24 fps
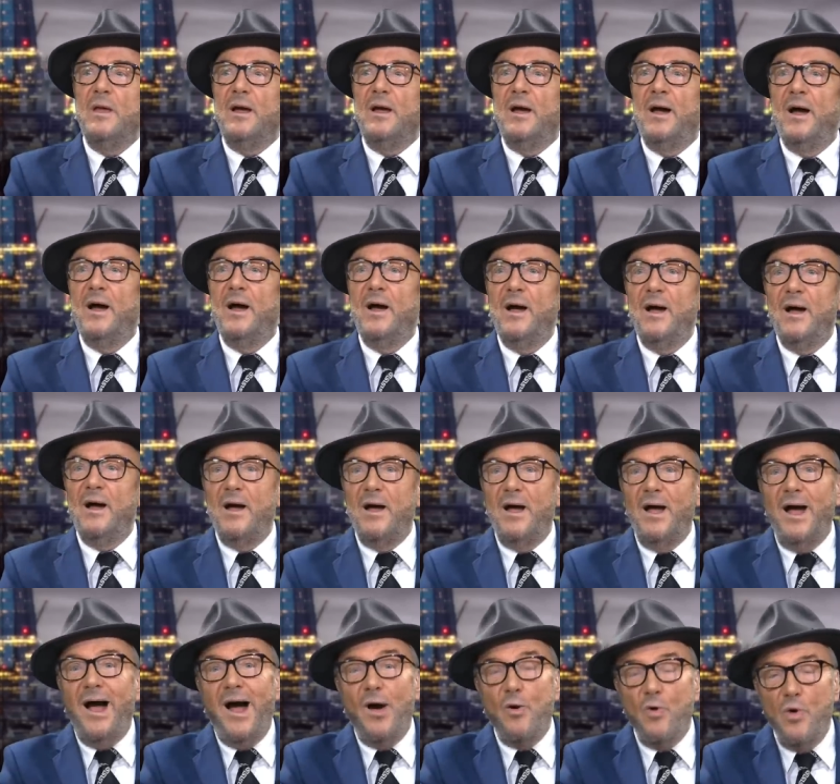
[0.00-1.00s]

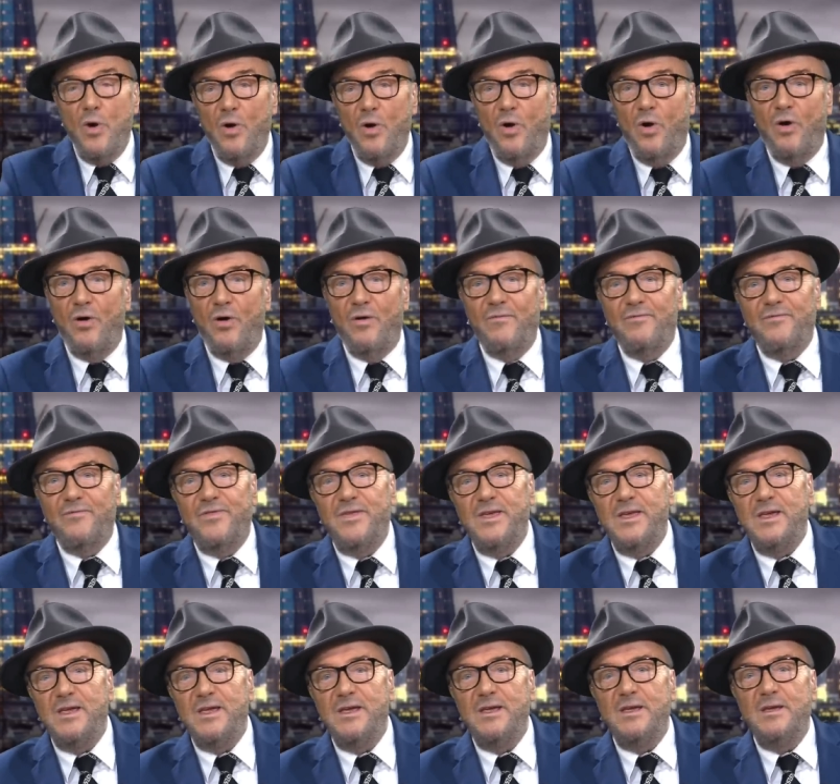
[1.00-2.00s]
out of
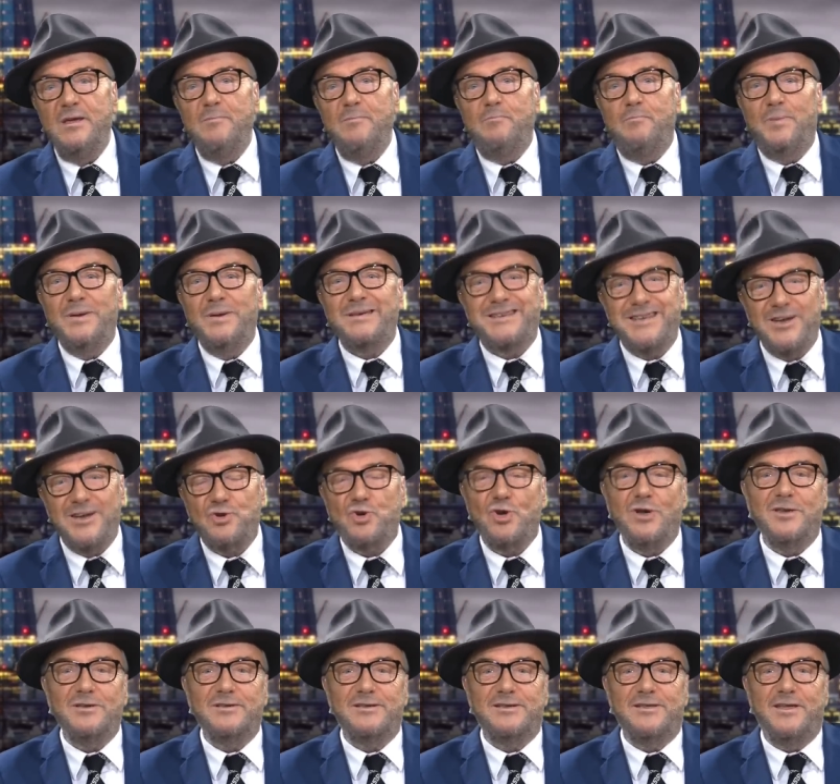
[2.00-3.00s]
the
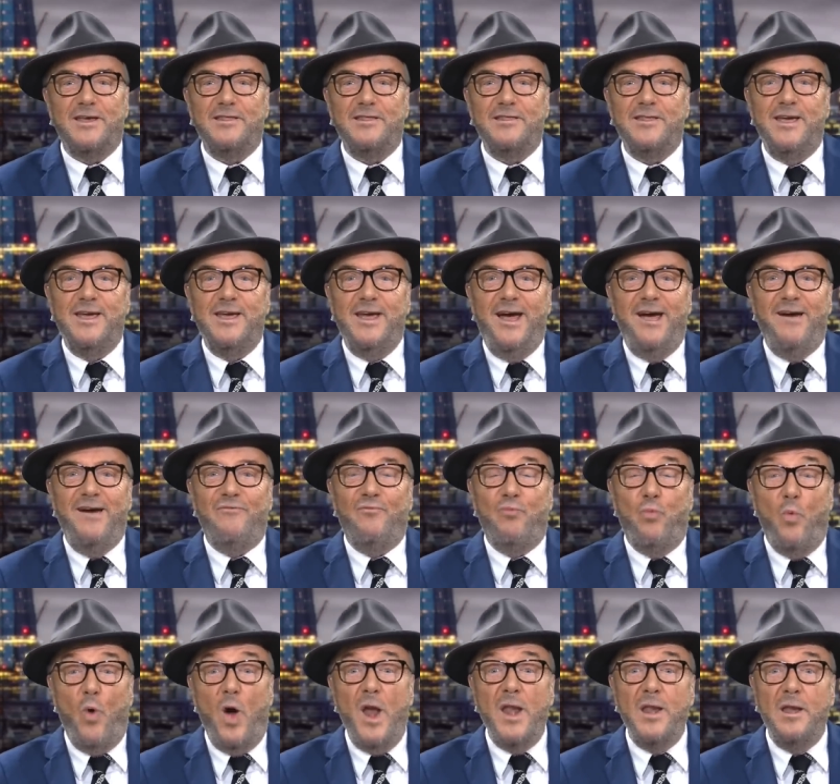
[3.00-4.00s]
positions that they have
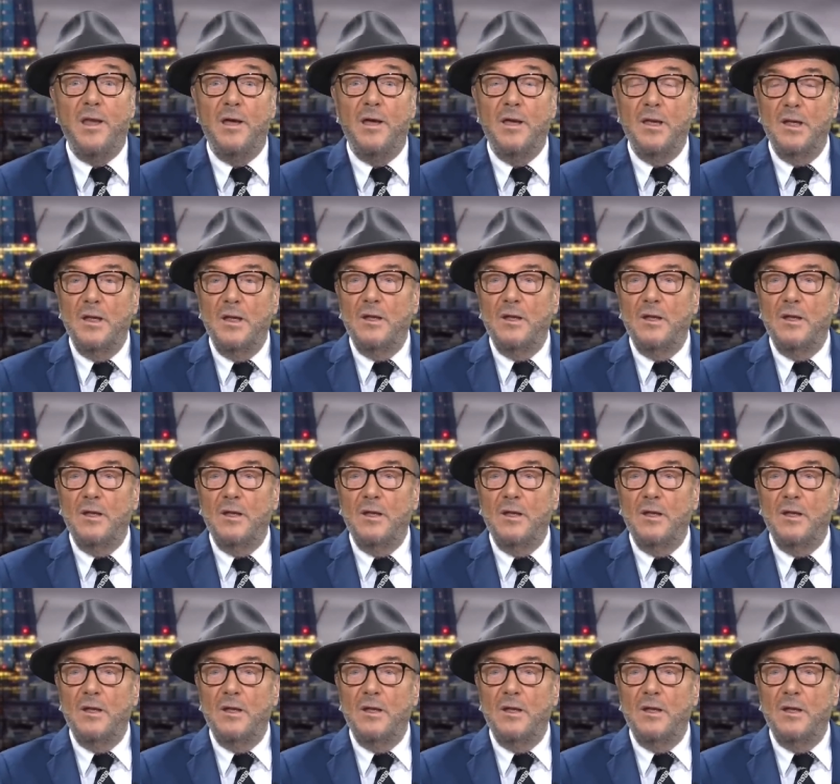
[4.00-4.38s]
won